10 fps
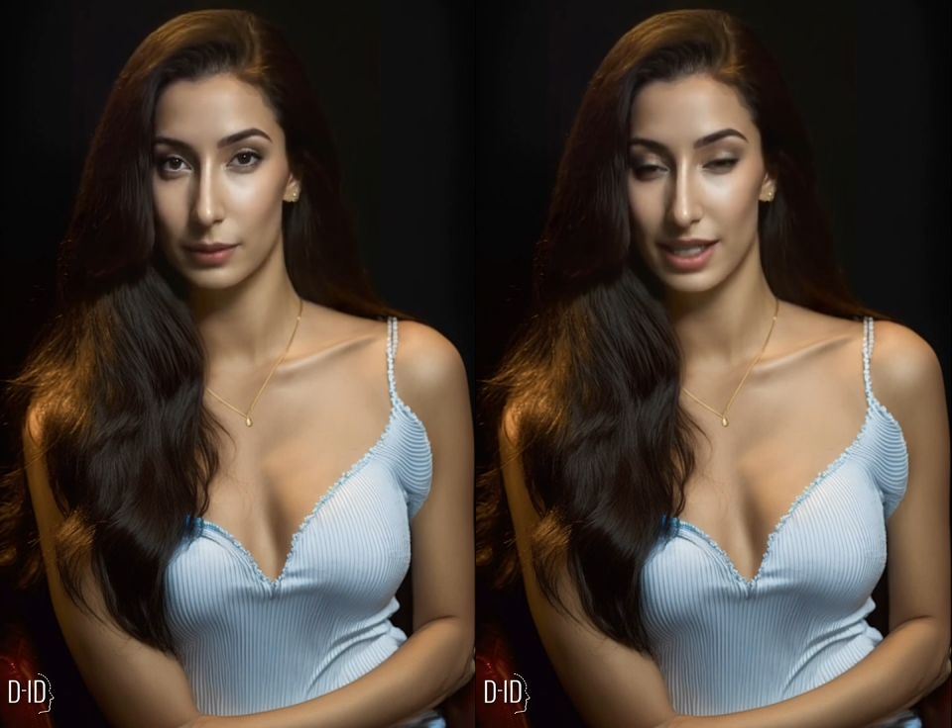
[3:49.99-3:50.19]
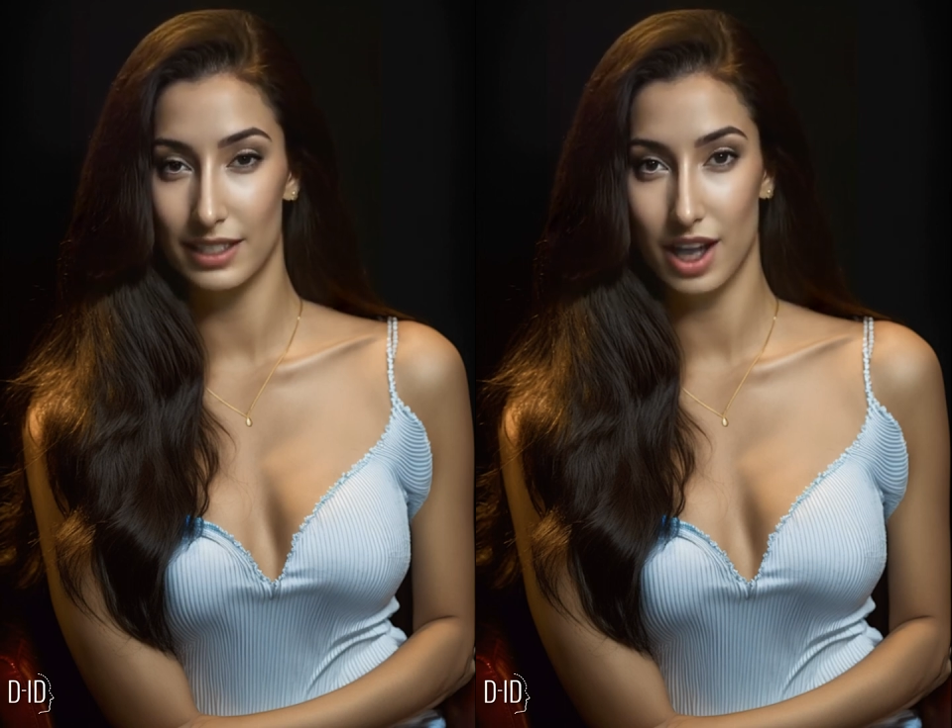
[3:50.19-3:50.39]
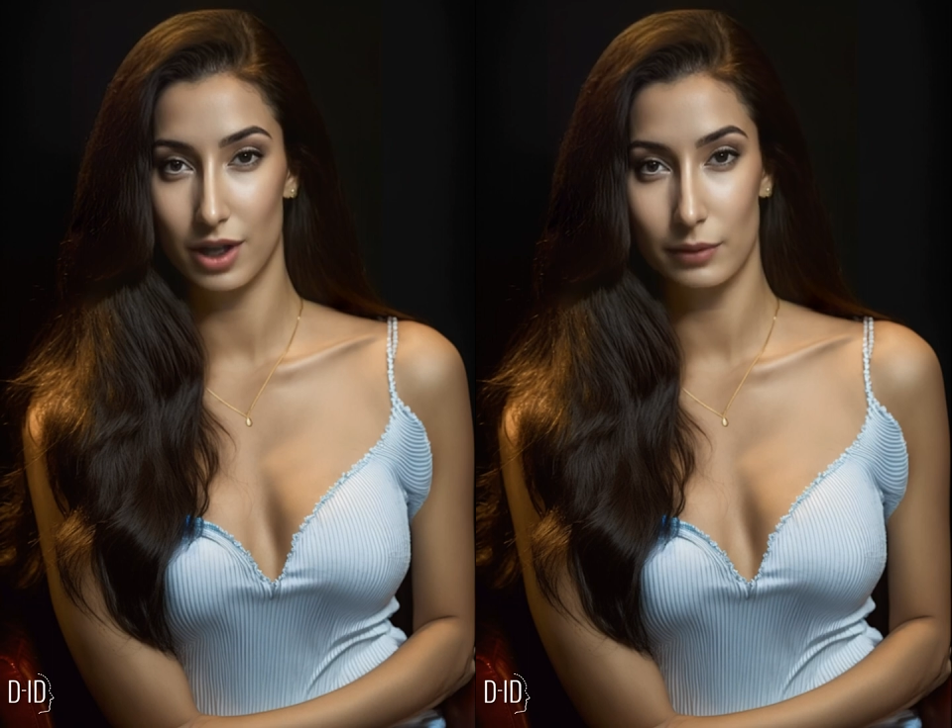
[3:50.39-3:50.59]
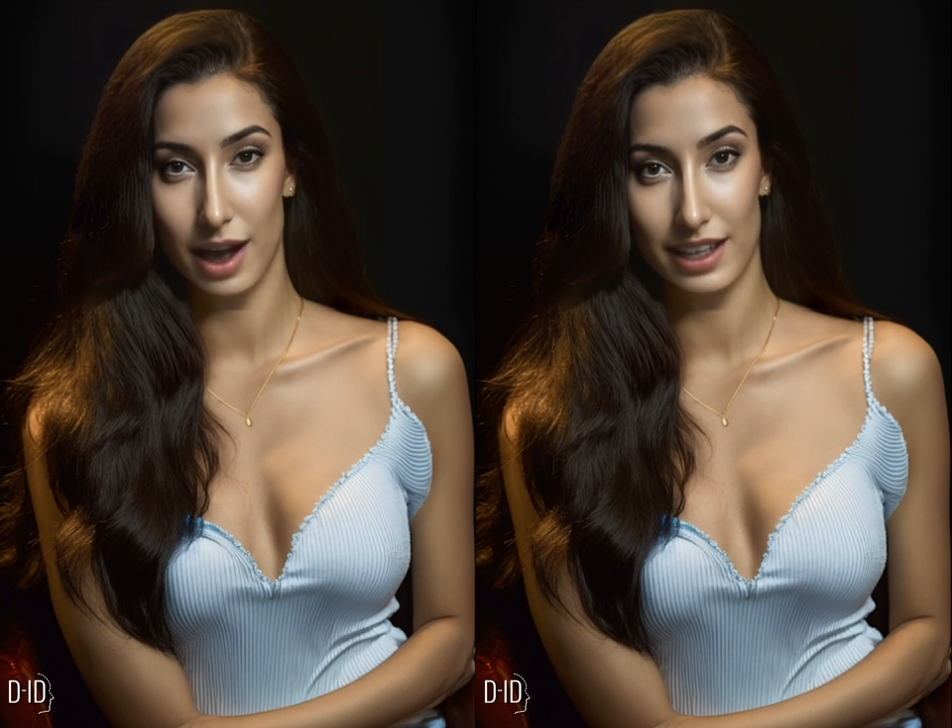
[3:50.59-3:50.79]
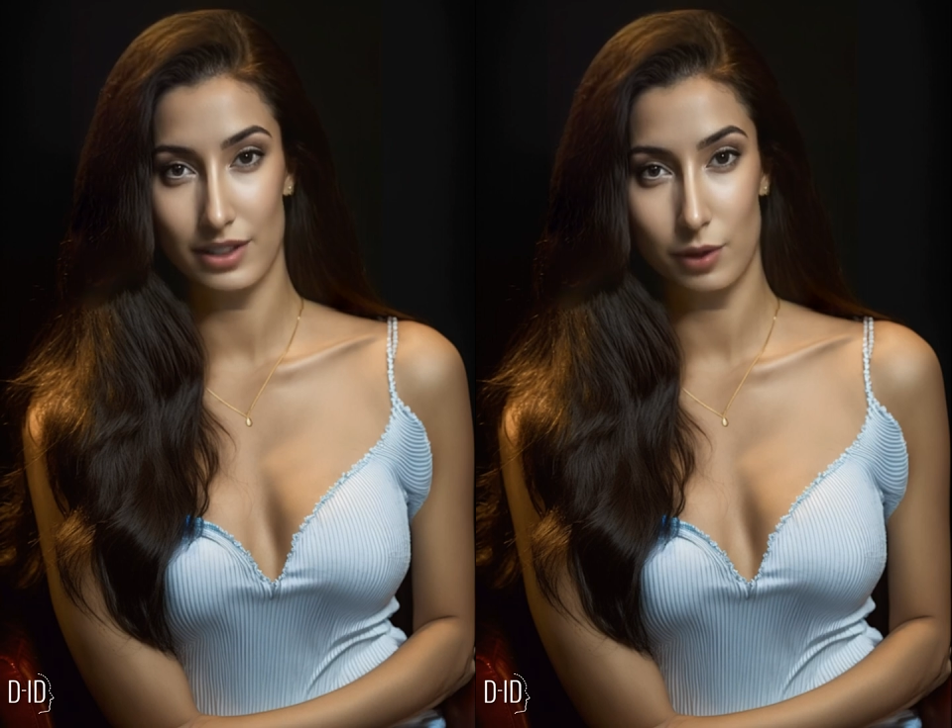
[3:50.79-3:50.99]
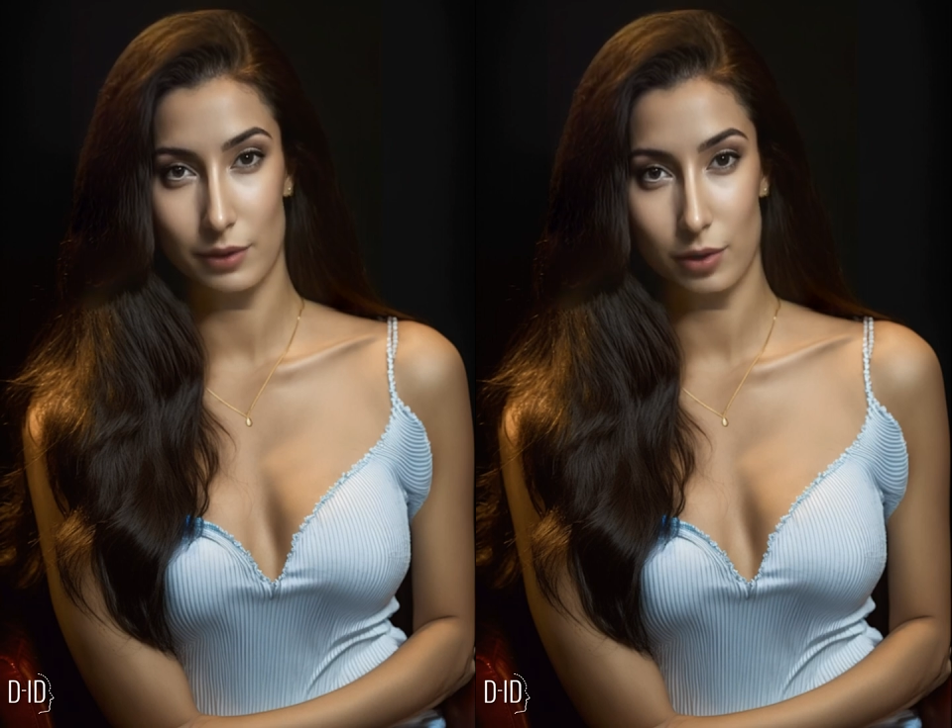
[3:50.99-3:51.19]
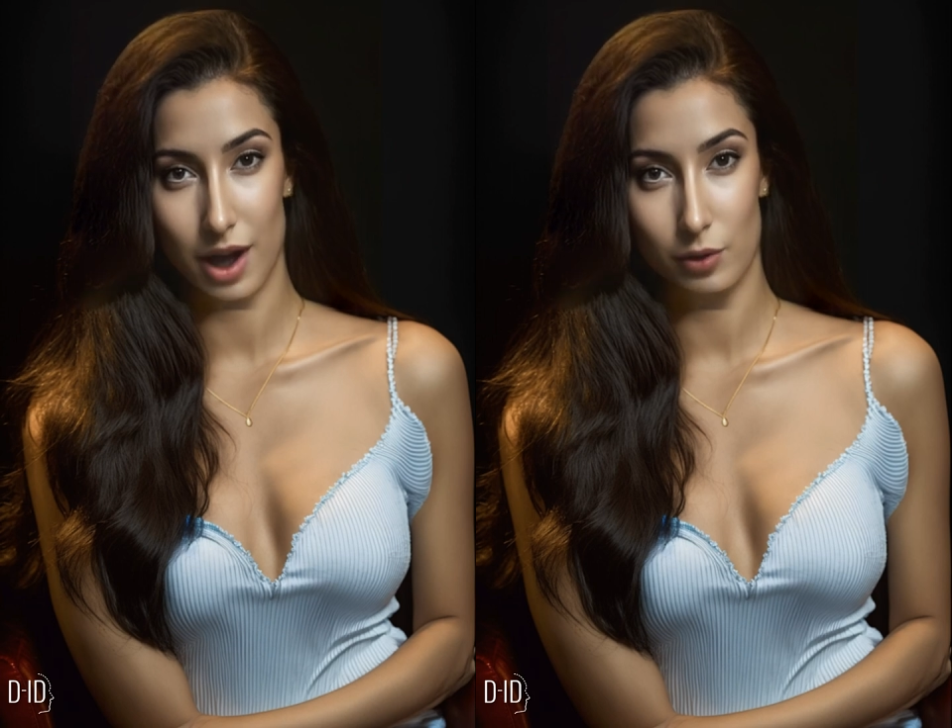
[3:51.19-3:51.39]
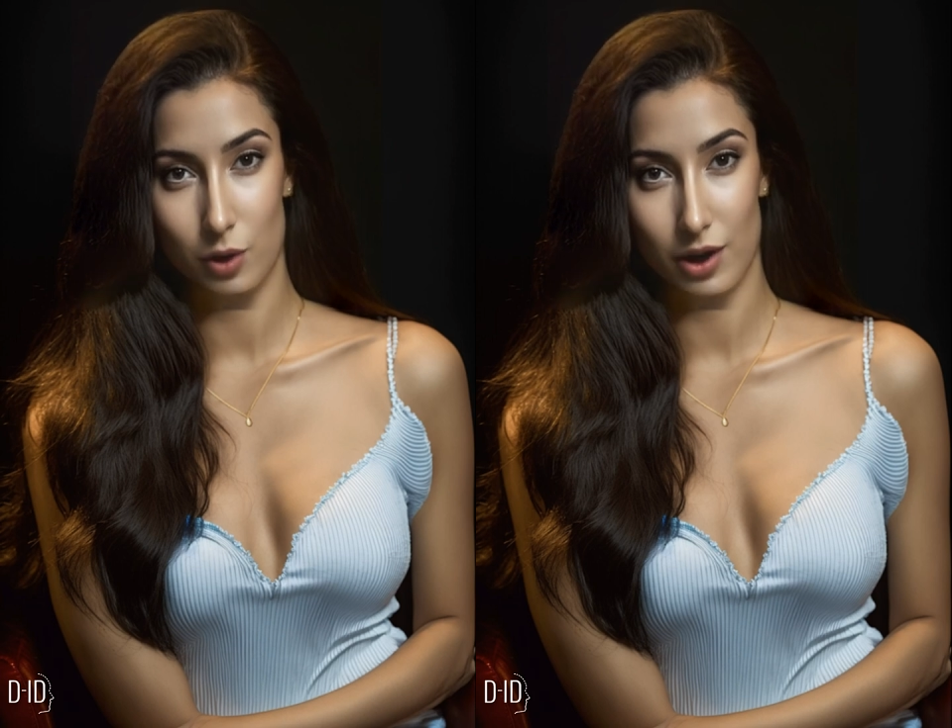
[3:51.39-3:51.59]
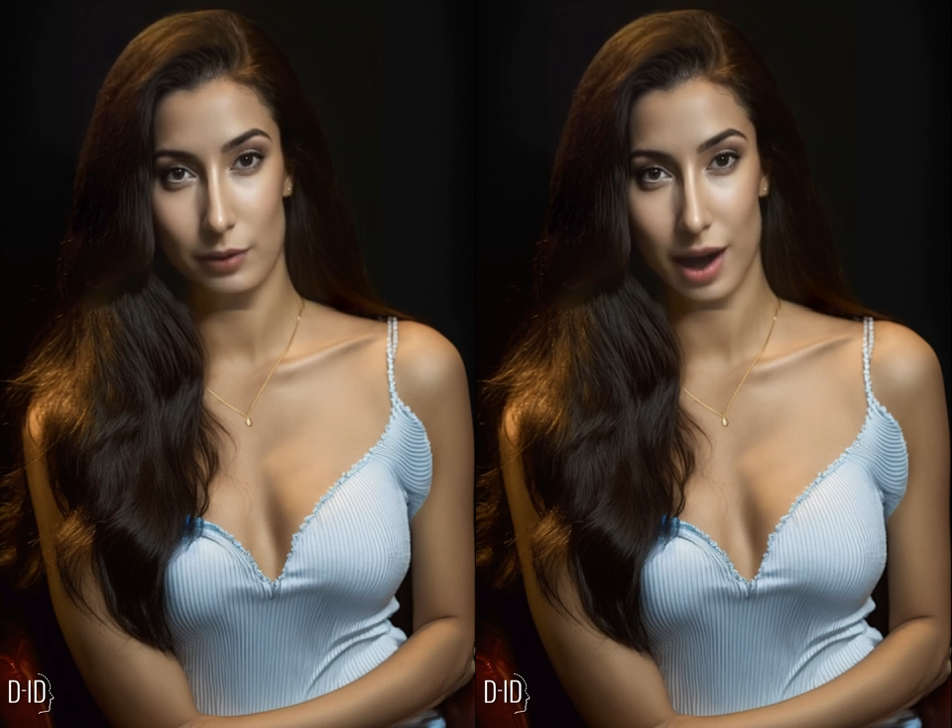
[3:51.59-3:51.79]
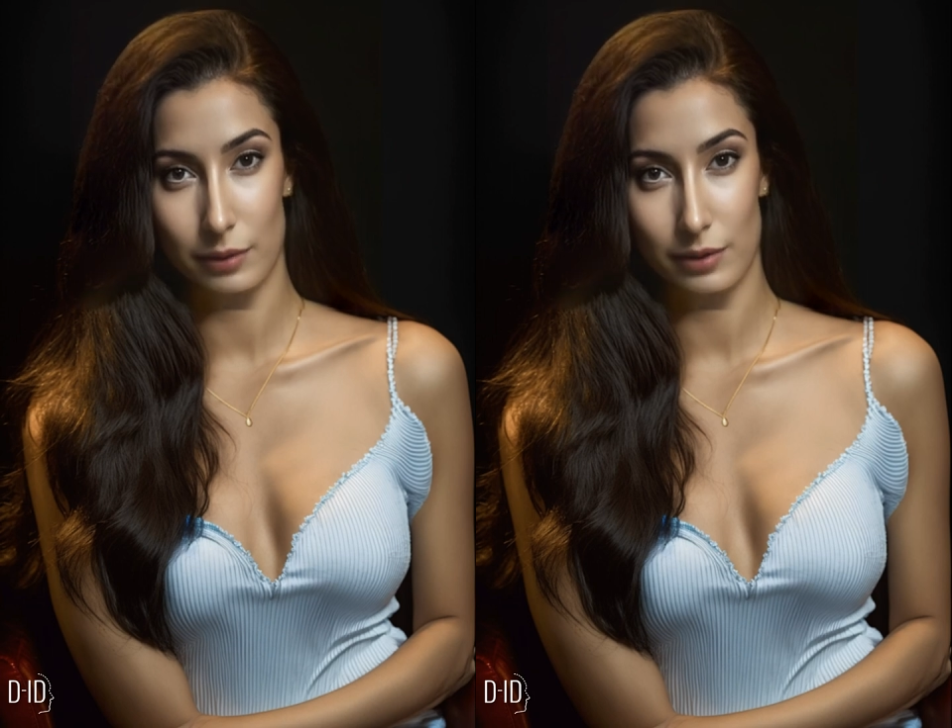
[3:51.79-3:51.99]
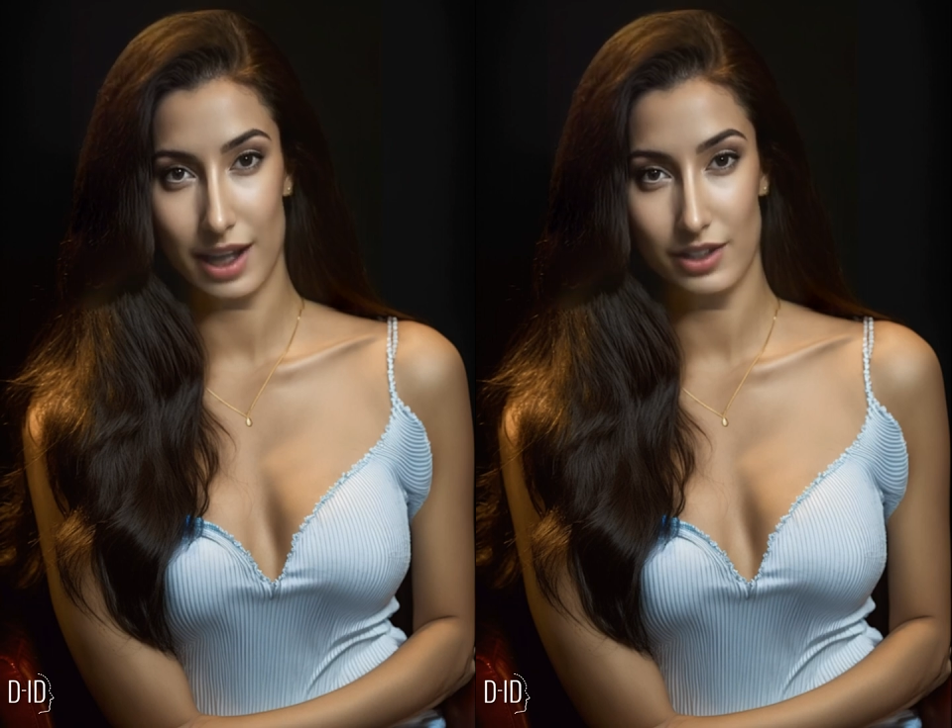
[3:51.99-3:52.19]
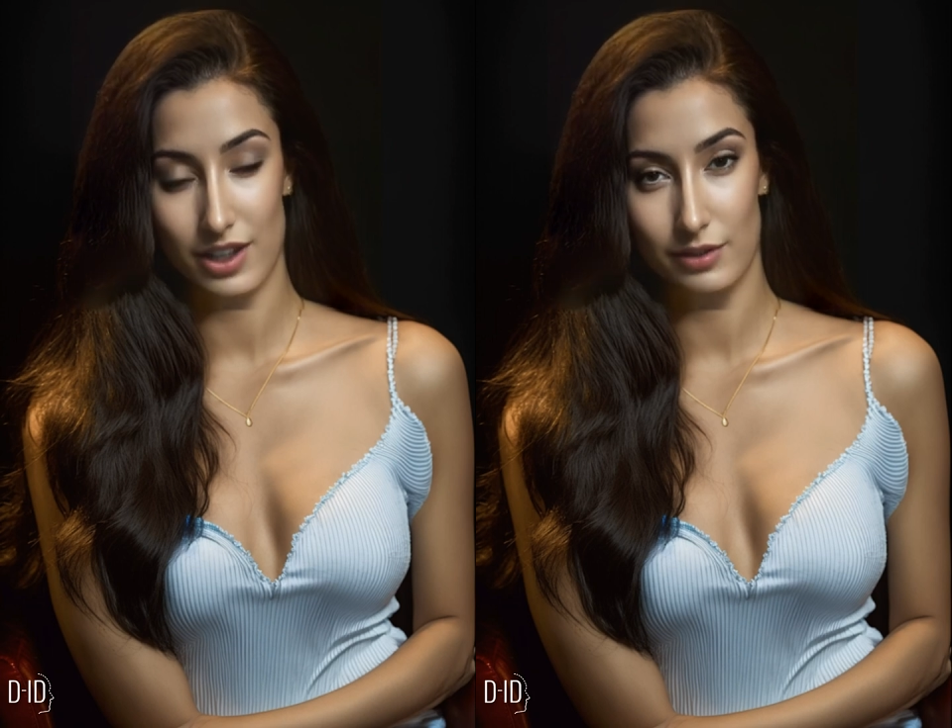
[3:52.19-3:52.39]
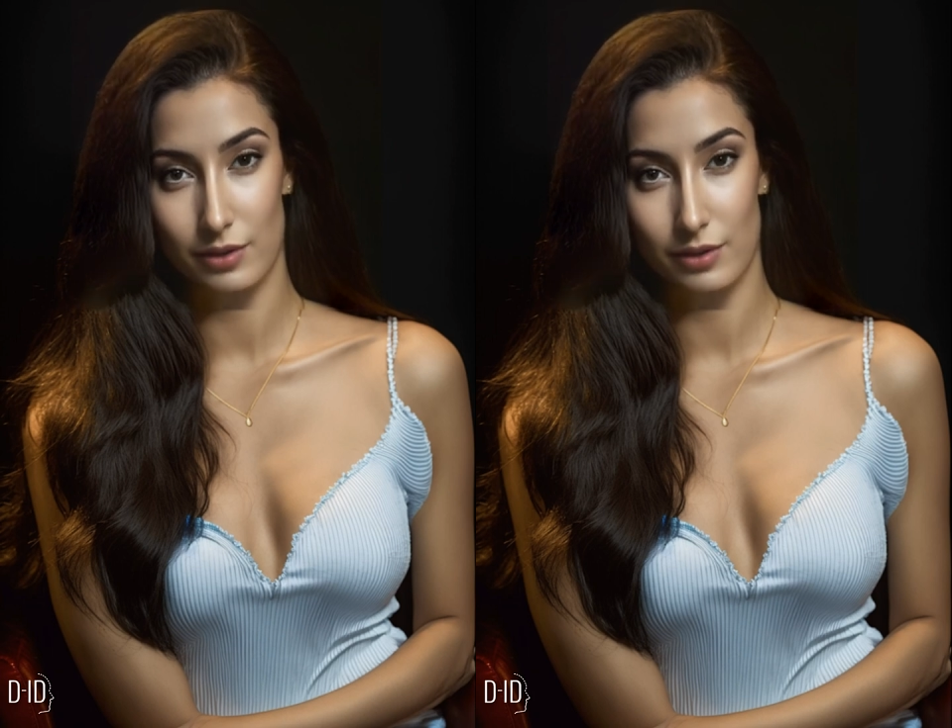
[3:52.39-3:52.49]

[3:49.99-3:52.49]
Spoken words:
by salt mines with a pre-war population